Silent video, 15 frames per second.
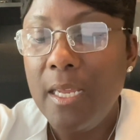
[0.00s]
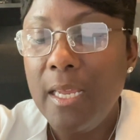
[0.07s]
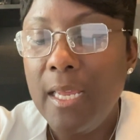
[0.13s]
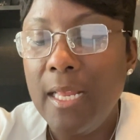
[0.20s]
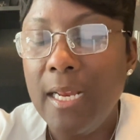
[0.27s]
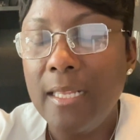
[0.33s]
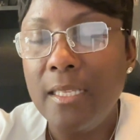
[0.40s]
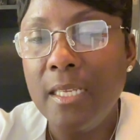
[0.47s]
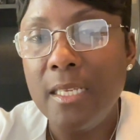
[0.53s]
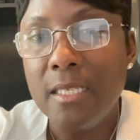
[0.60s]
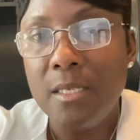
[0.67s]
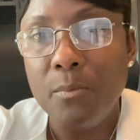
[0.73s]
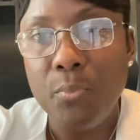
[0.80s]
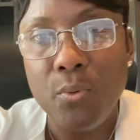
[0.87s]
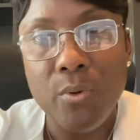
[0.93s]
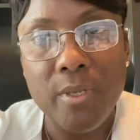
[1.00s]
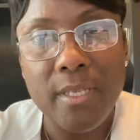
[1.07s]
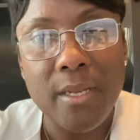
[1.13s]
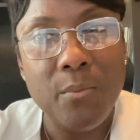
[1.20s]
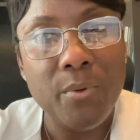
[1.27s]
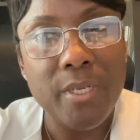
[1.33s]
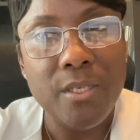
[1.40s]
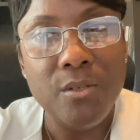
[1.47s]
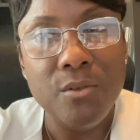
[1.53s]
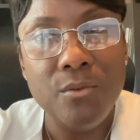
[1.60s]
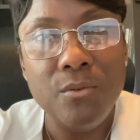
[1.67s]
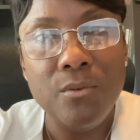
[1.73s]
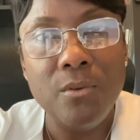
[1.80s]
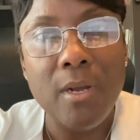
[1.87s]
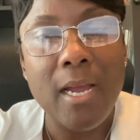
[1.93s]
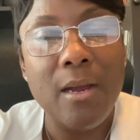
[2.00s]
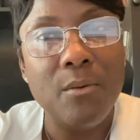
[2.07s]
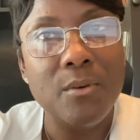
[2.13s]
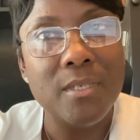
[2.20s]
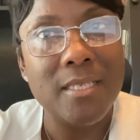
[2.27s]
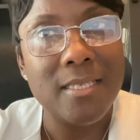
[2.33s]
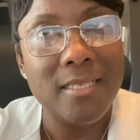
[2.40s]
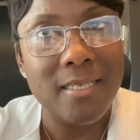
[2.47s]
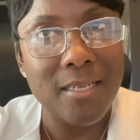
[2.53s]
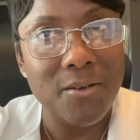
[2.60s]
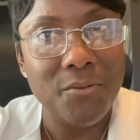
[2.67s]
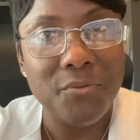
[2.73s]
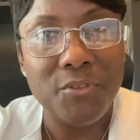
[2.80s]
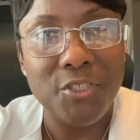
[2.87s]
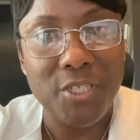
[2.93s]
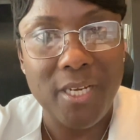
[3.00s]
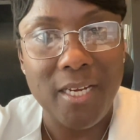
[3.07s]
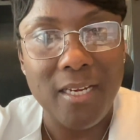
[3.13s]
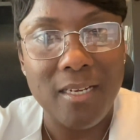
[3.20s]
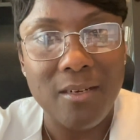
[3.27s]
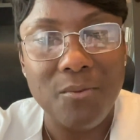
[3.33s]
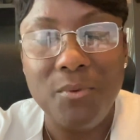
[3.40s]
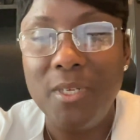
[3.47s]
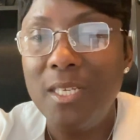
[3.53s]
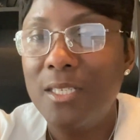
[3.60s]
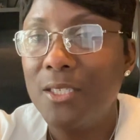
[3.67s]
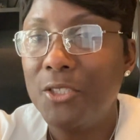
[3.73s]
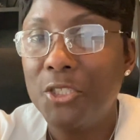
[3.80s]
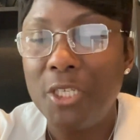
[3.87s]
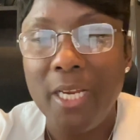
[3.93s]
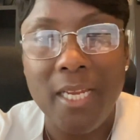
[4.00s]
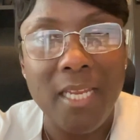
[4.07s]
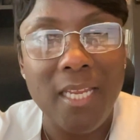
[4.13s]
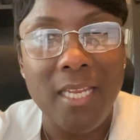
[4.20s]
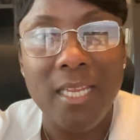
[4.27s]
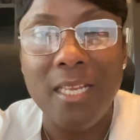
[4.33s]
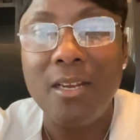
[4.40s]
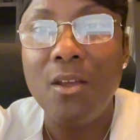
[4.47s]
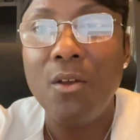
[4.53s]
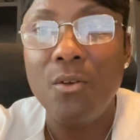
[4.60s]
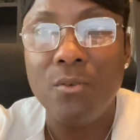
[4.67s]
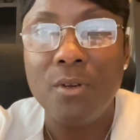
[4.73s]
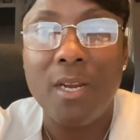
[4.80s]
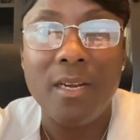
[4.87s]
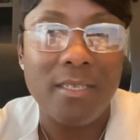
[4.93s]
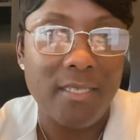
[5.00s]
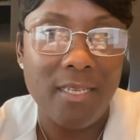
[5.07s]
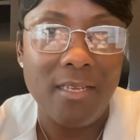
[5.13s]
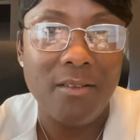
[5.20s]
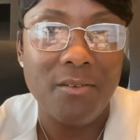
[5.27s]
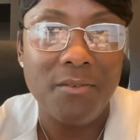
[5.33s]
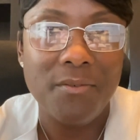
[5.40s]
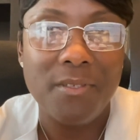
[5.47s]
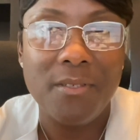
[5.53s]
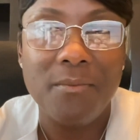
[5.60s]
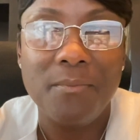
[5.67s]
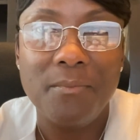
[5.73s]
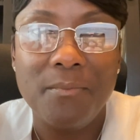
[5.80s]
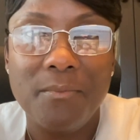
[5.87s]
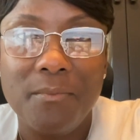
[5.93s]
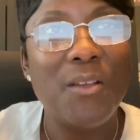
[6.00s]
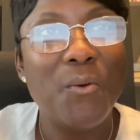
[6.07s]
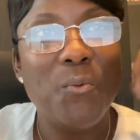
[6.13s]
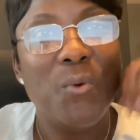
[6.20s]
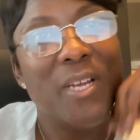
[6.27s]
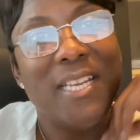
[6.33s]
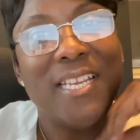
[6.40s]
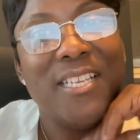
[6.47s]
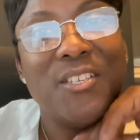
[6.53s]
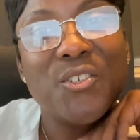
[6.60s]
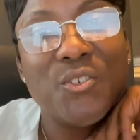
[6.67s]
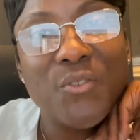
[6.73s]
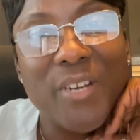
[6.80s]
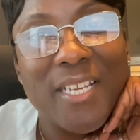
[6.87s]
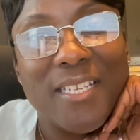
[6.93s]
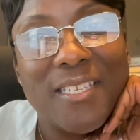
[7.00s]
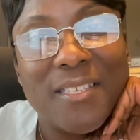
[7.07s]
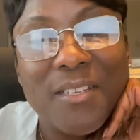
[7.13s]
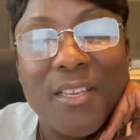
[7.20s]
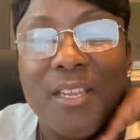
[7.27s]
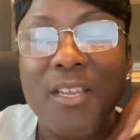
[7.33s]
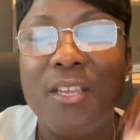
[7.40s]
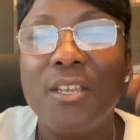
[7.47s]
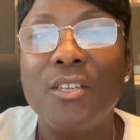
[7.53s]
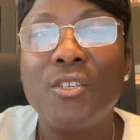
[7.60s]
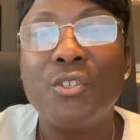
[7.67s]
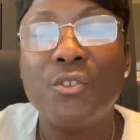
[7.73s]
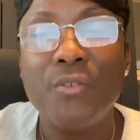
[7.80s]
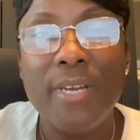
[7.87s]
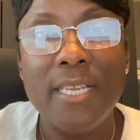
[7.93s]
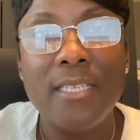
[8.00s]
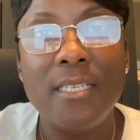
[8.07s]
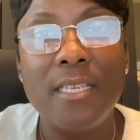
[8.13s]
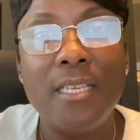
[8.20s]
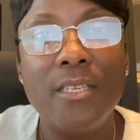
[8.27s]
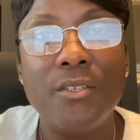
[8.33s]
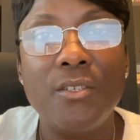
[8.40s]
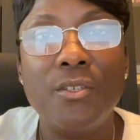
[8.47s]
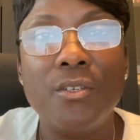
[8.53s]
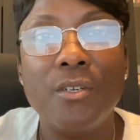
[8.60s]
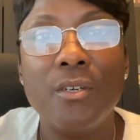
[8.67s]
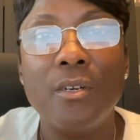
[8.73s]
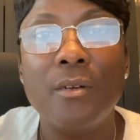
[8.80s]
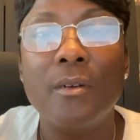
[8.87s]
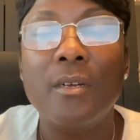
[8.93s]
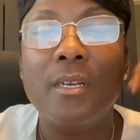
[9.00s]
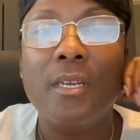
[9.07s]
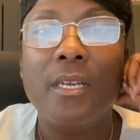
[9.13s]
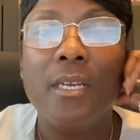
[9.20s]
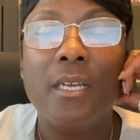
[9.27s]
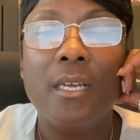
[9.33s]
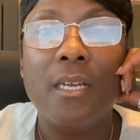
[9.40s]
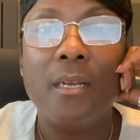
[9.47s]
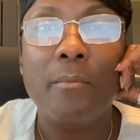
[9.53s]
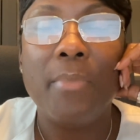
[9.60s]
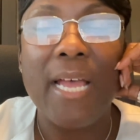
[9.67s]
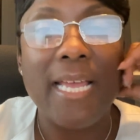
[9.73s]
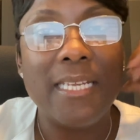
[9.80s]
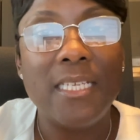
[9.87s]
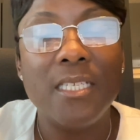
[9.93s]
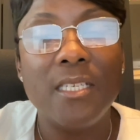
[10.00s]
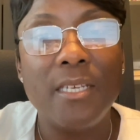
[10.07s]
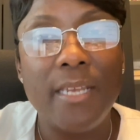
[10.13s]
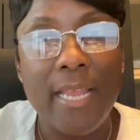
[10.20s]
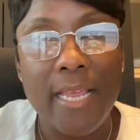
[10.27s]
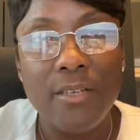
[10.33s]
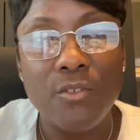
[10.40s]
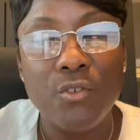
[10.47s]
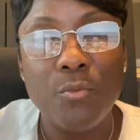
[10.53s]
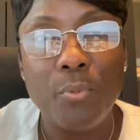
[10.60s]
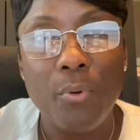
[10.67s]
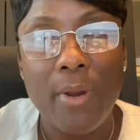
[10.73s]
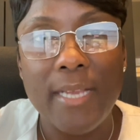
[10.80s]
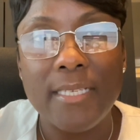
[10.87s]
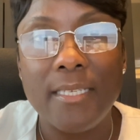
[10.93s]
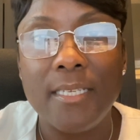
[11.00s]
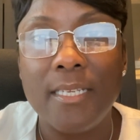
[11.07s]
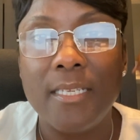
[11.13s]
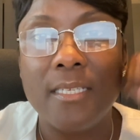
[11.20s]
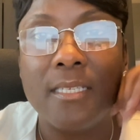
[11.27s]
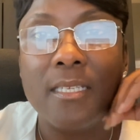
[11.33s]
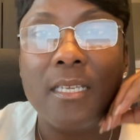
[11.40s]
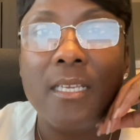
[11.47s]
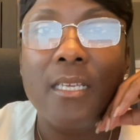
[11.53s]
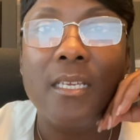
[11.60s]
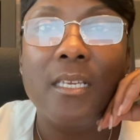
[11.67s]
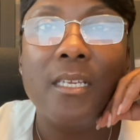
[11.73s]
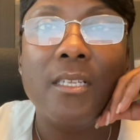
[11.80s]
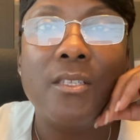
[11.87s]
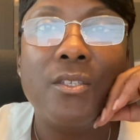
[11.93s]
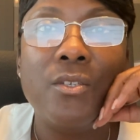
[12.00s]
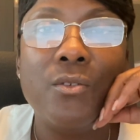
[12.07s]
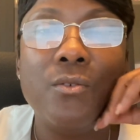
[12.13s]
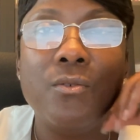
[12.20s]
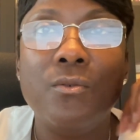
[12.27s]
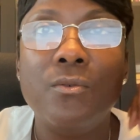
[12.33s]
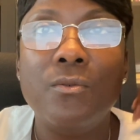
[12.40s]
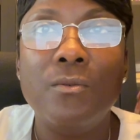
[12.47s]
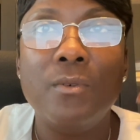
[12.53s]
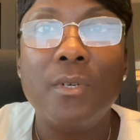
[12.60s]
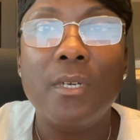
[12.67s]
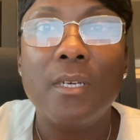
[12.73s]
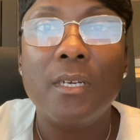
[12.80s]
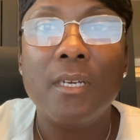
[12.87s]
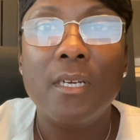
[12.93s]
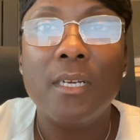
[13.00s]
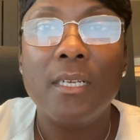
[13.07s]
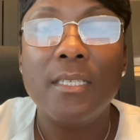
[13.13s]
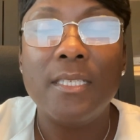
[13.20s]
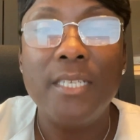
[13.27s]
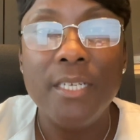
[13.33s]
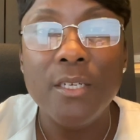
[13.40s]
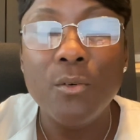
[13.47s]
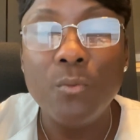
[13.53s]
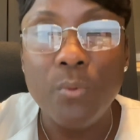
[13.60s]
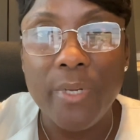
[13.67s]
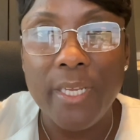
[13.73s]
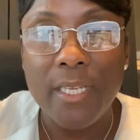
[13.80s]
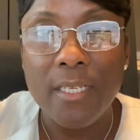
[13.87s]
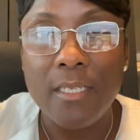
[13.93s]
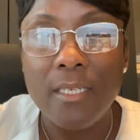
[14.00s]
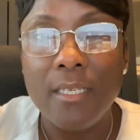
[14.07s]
And I think it's important that we do our self check. We need to check in on ourselves. So, what is stress? Stress is your body's natural process to deal with